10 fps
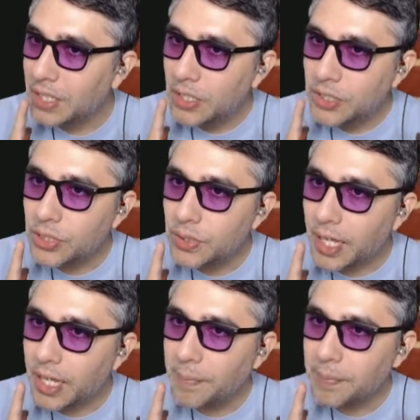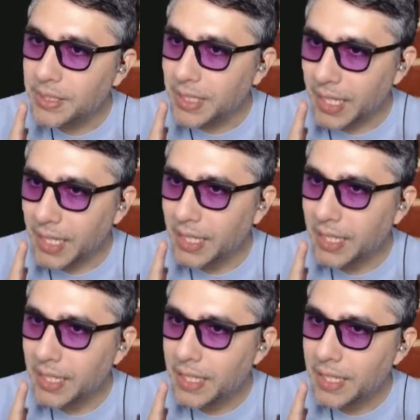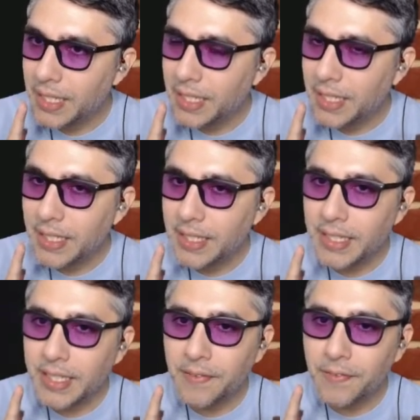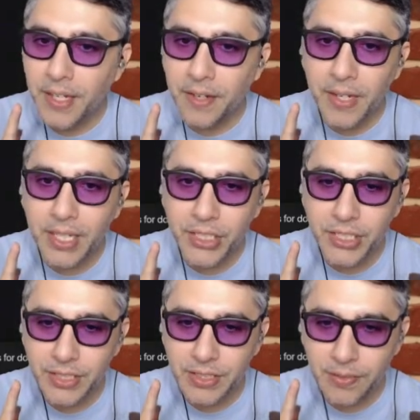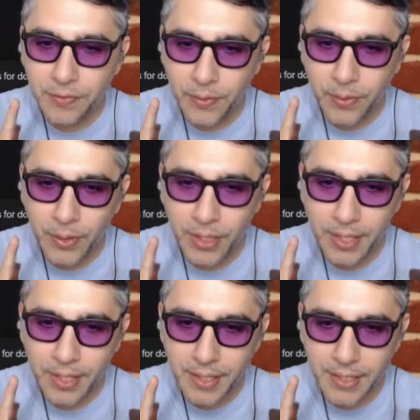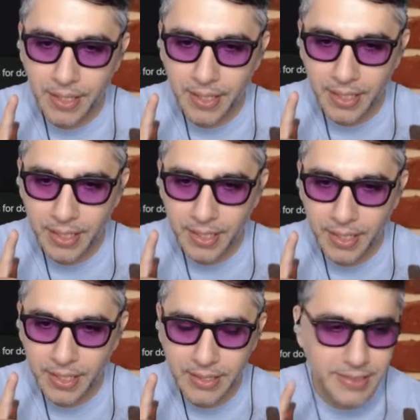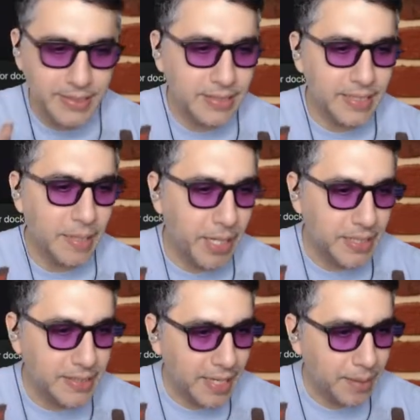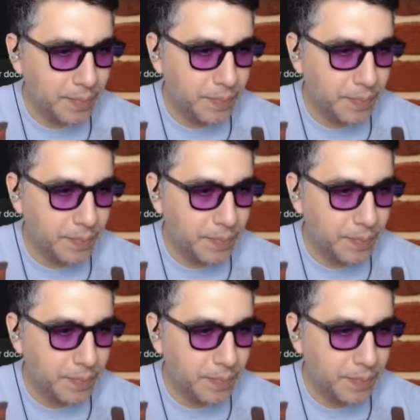to update the configurations for the database name.